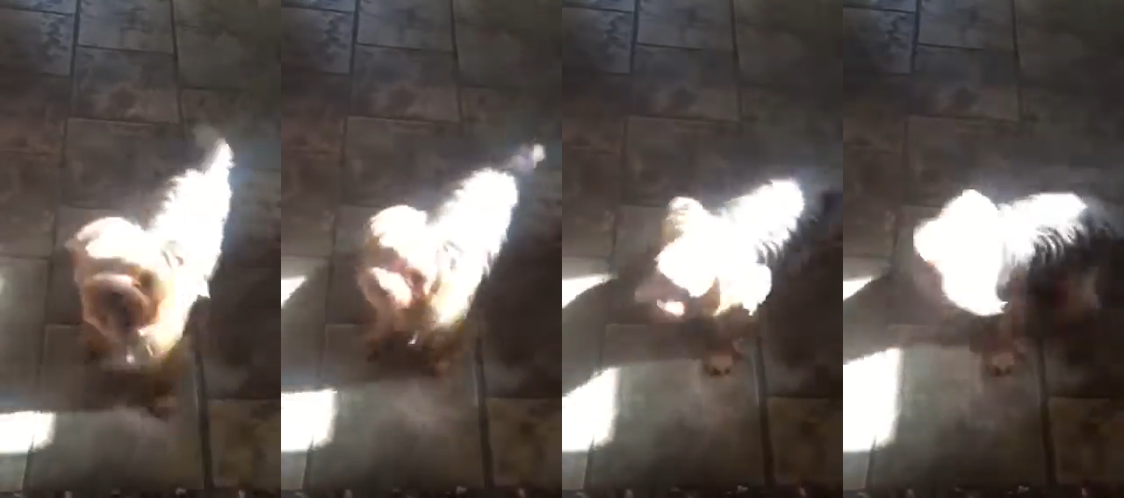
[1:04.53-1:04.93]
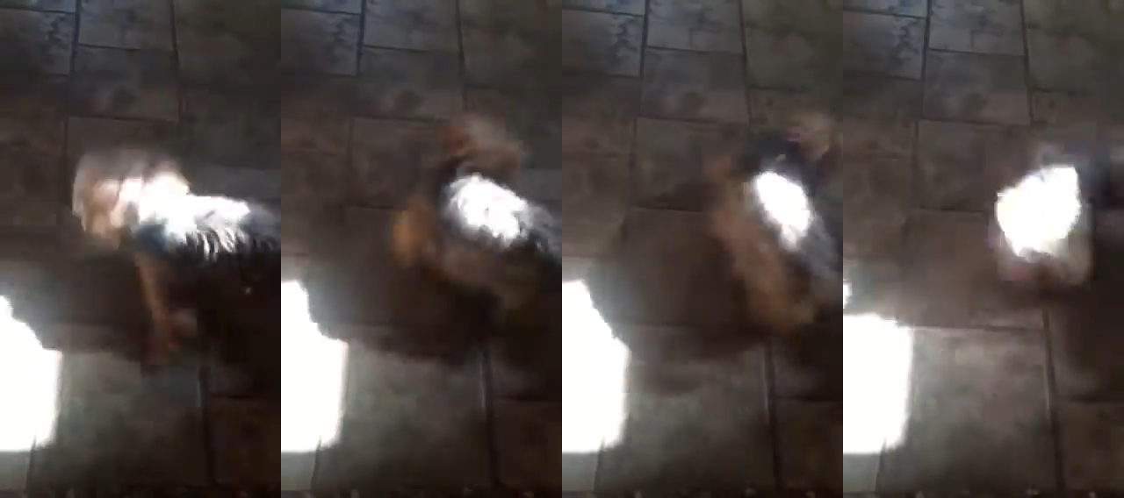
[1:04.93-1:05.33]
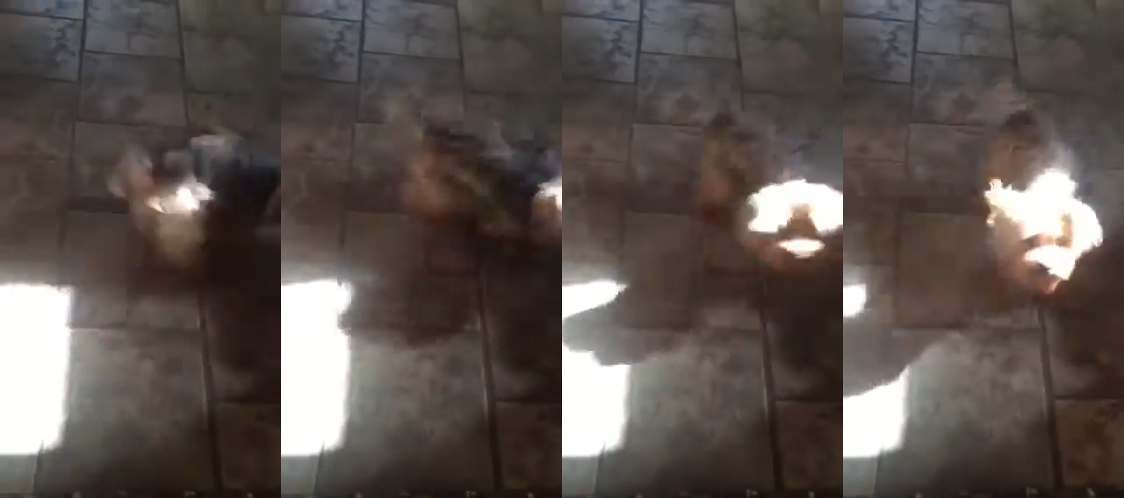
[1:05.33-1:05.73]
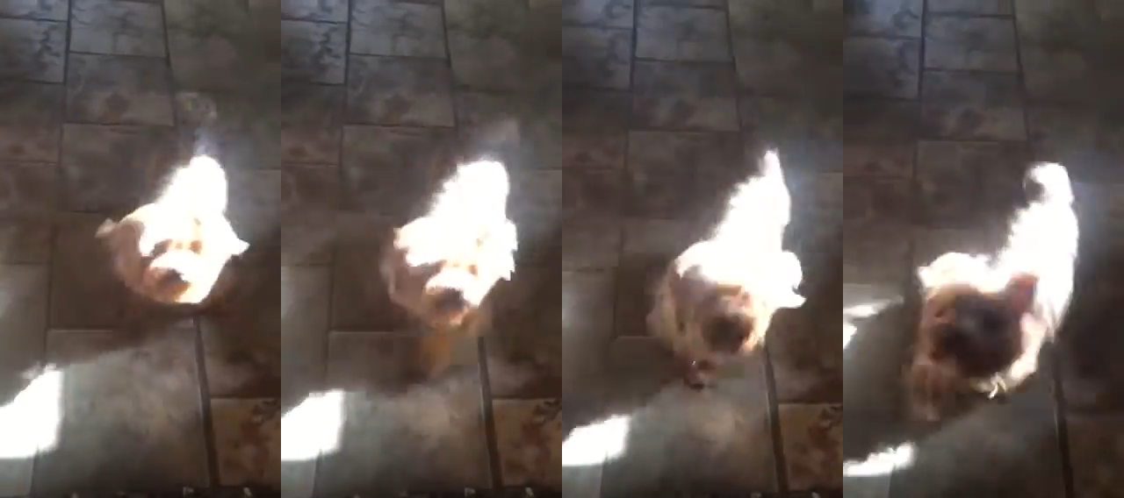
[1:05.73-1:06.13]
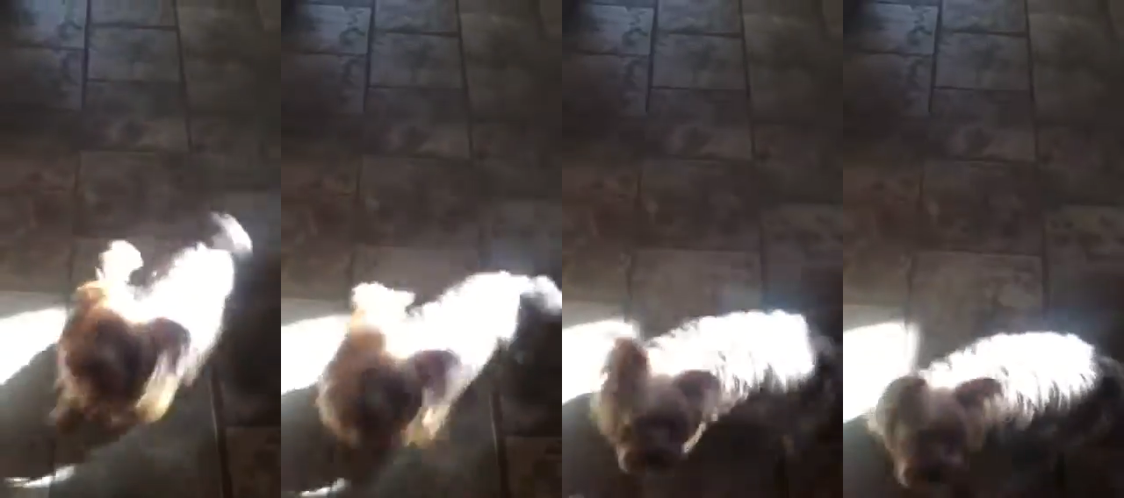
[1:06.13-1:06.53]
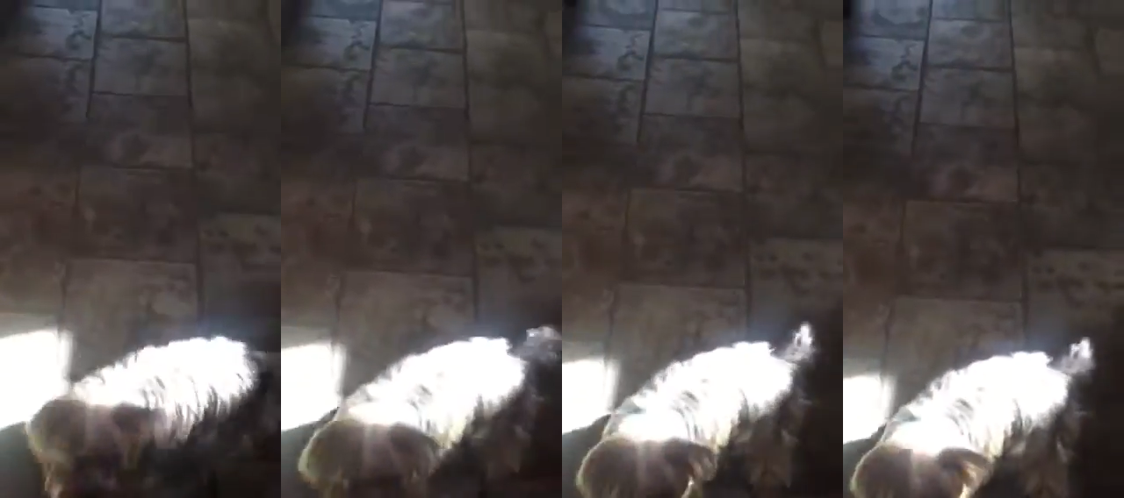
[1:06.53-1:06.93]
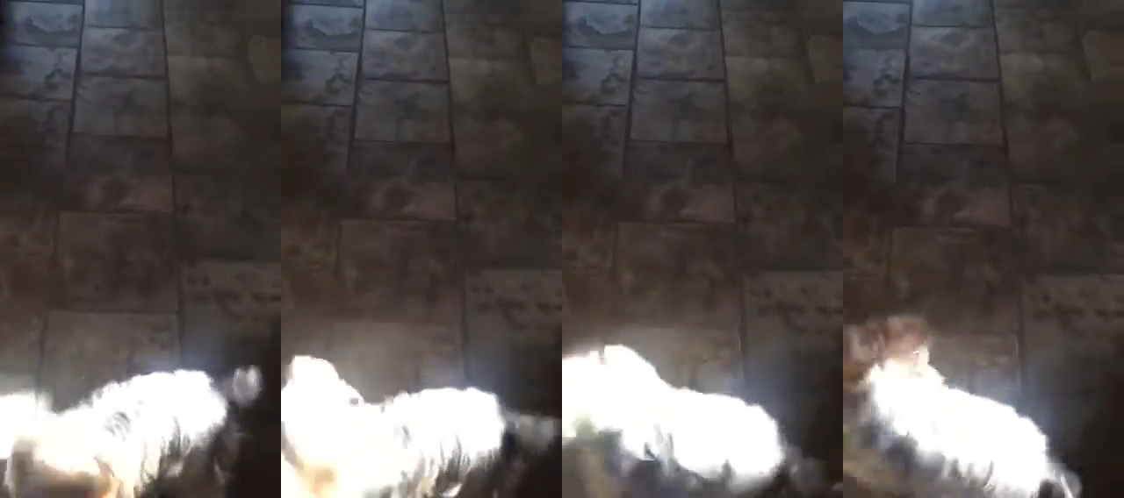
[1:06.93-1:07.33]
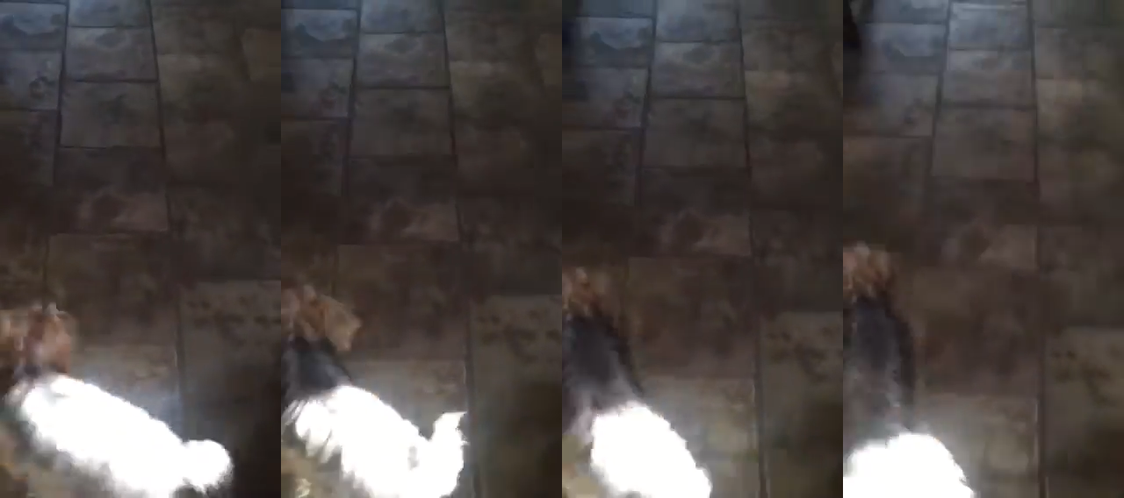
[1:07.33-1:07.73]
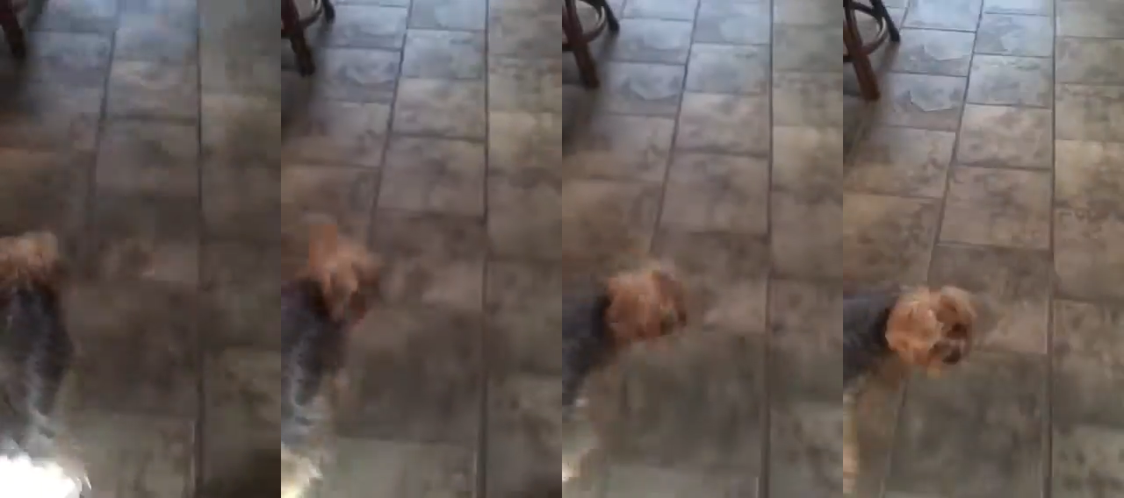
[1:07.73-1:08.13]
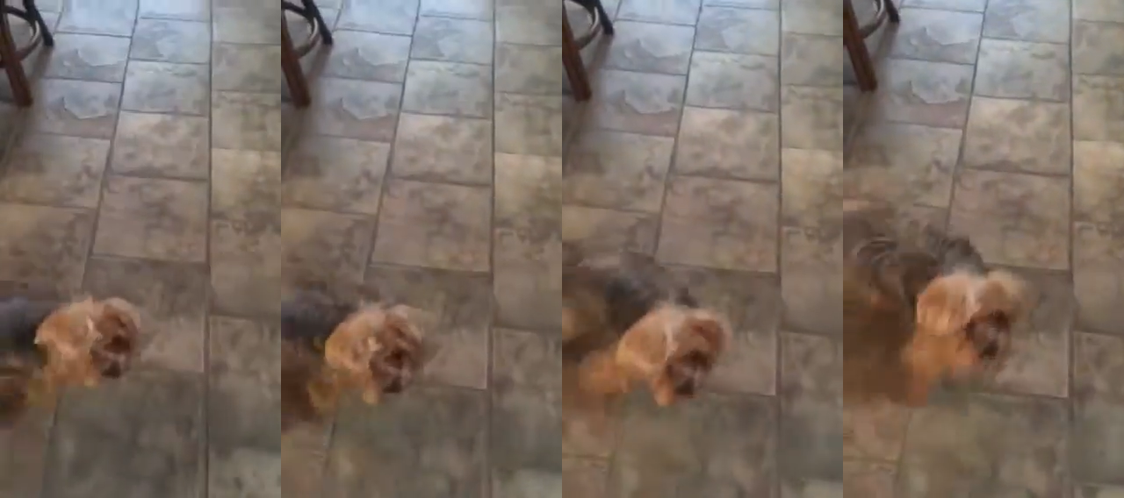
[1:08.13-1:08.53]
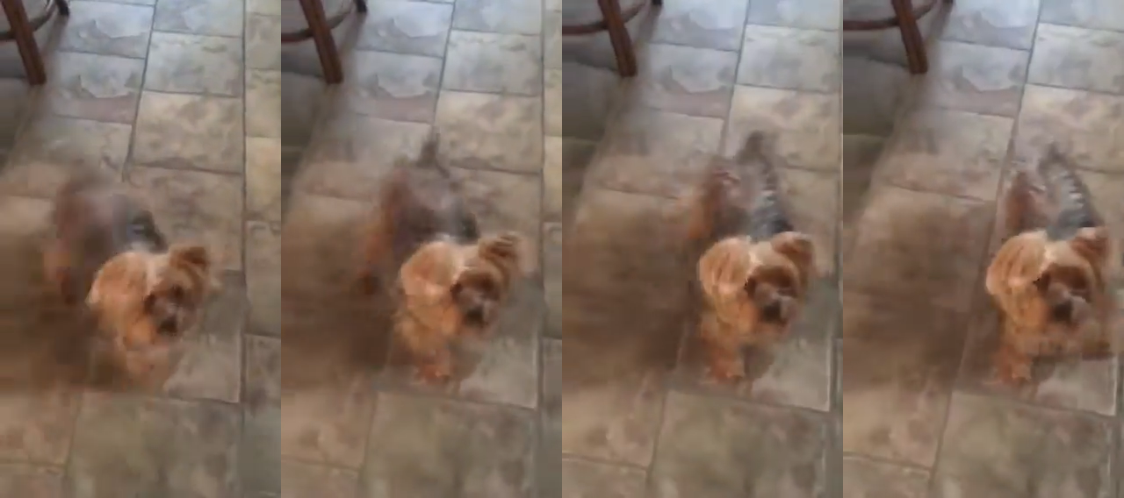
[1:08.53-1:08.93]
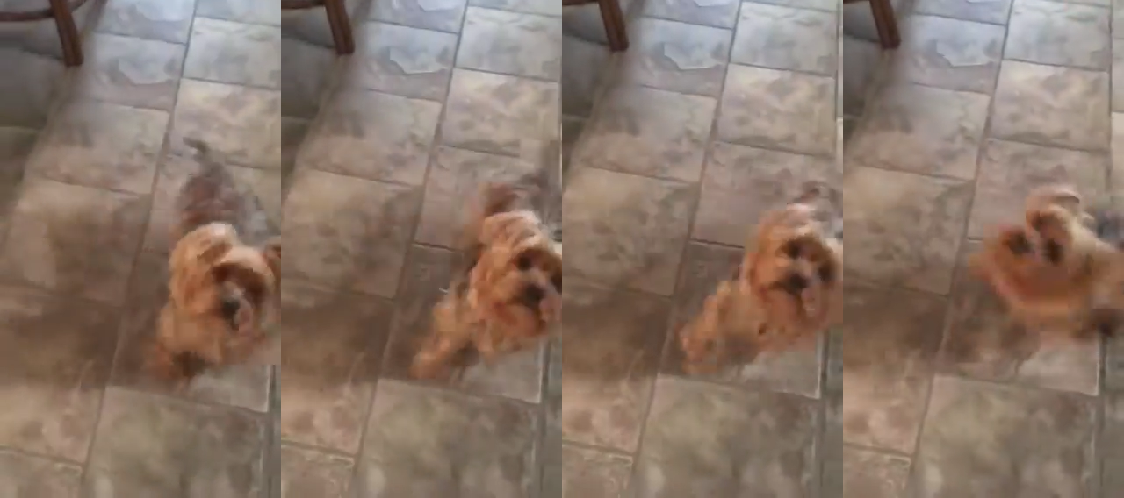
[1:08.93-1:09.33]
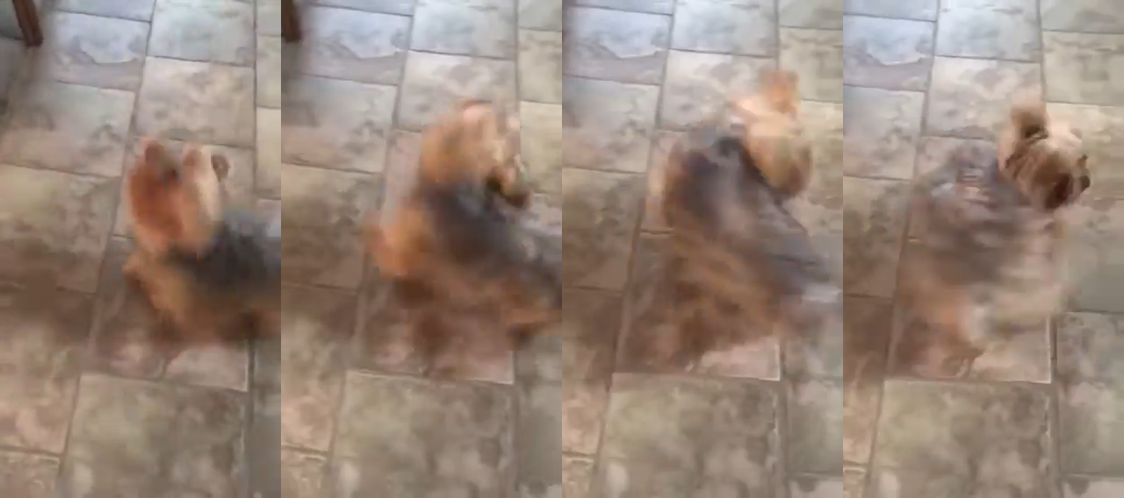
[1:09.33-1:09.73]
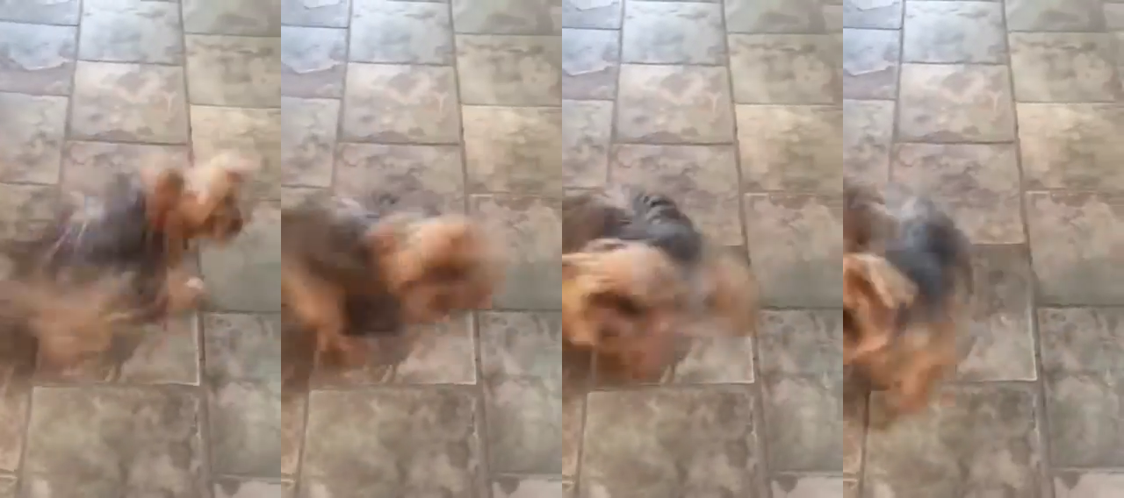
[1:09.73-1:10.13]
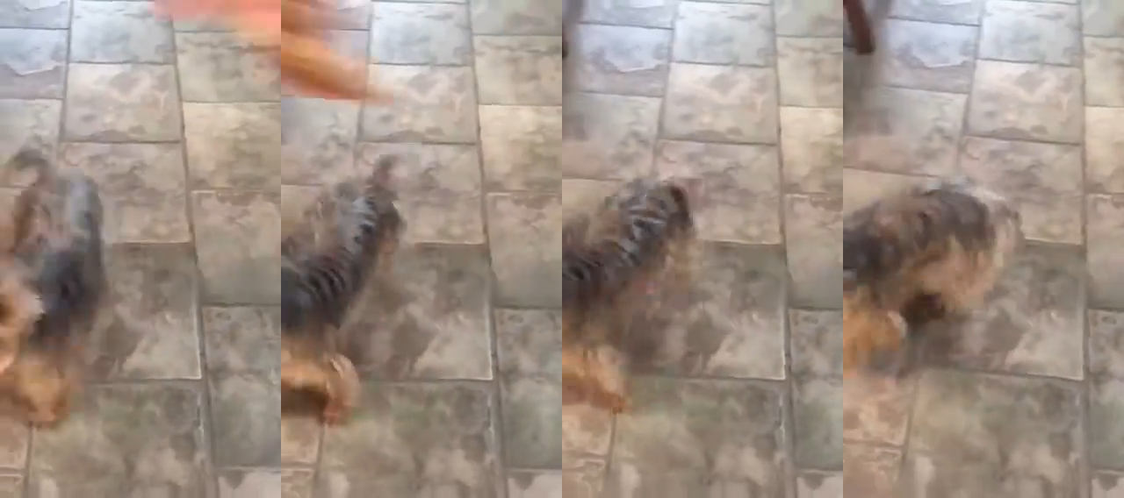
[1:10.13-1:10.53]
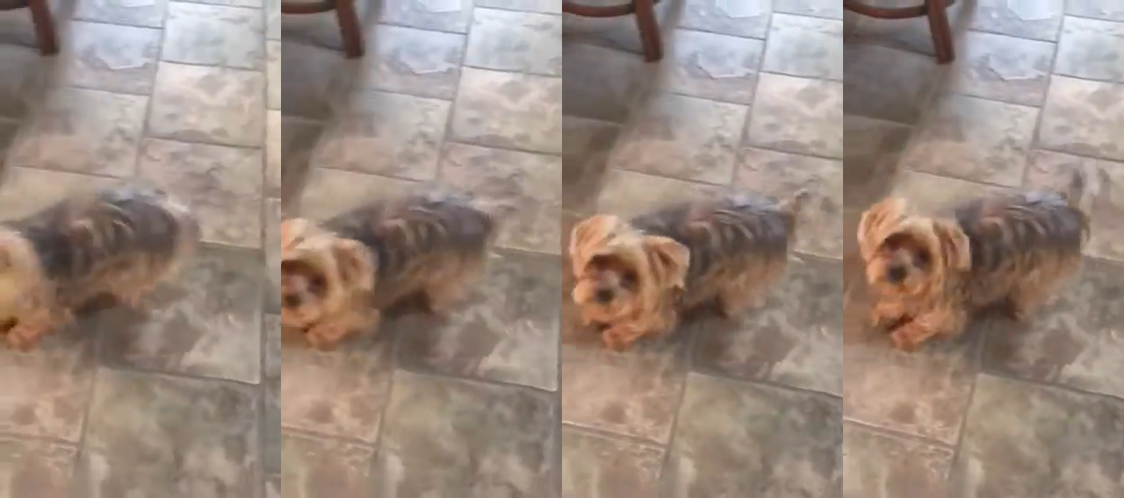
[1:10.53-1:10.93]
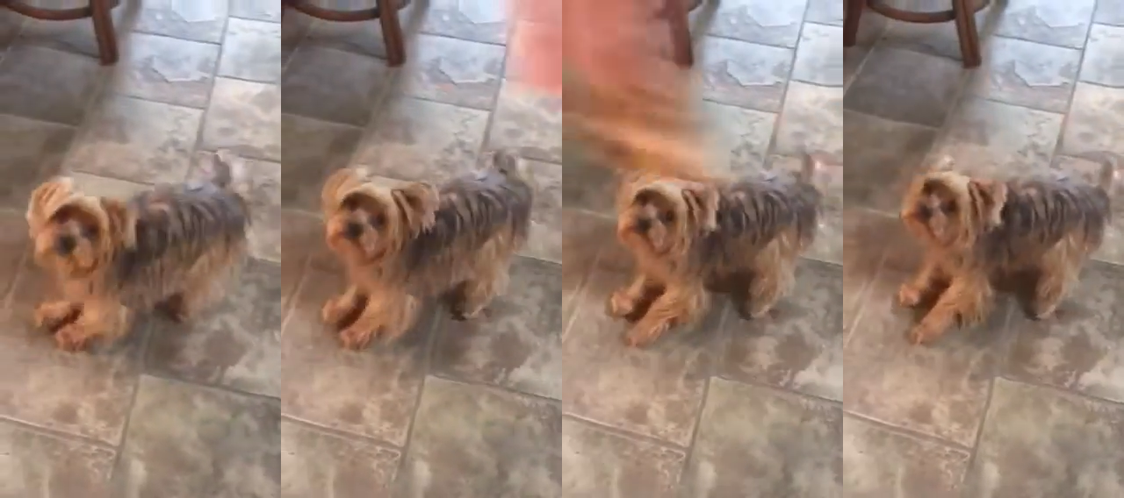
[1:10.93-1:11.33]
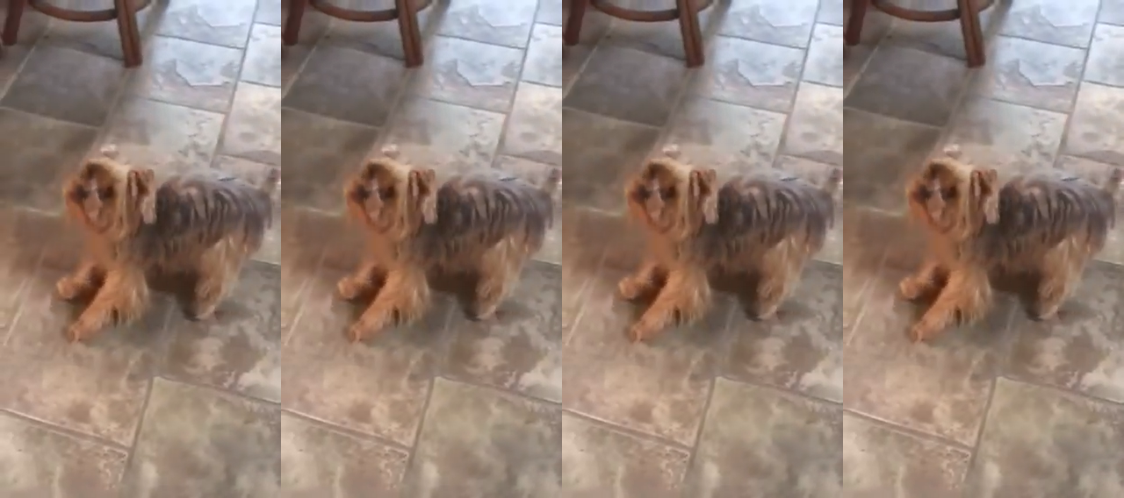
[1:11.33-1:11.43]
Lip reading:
(no speaker visible)